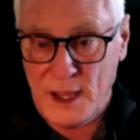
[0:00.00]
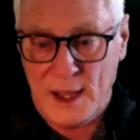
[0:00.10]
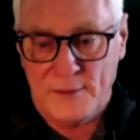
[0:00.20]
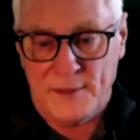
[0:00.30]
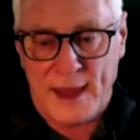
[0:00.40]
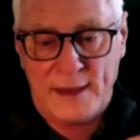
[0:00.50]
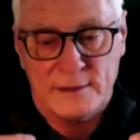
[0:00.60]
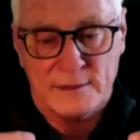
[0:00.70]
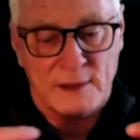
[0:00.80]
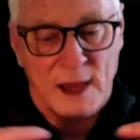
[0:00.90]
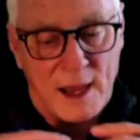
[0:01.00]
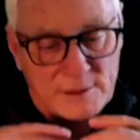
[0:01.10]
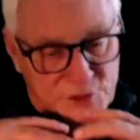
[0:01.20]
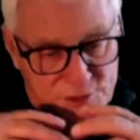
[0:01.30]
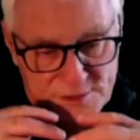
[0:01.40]
that
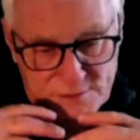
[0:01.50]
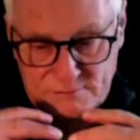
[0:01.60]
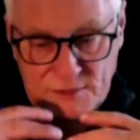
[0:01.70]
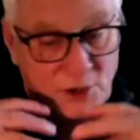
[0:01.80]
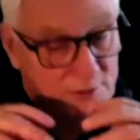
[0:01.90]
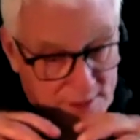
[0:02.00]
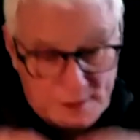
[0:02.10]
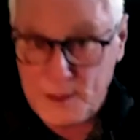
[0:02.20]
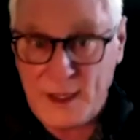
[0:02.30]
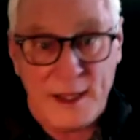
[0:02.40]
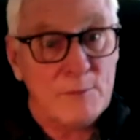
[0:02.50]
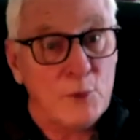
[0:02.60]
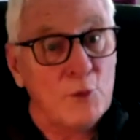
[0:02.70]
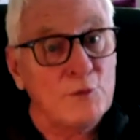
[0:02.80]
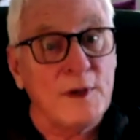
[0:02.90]
God just, you know, he
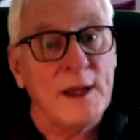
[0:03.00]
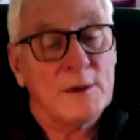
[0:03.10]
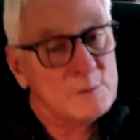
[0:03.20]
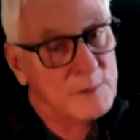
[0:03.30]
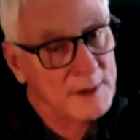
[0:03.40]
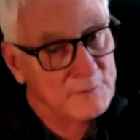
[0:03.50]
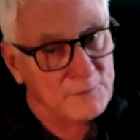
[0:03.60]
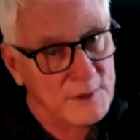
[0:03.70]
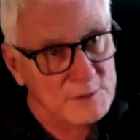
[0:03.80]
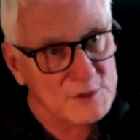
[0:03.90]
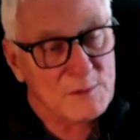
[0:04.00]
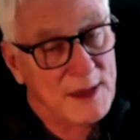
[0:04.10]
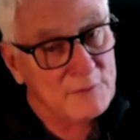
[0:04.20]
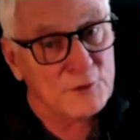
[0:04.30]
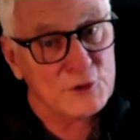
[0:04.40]
moved in. It was
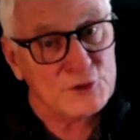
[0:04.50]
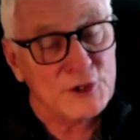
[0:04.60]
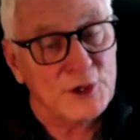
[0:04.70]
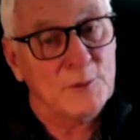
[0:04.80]
my first year in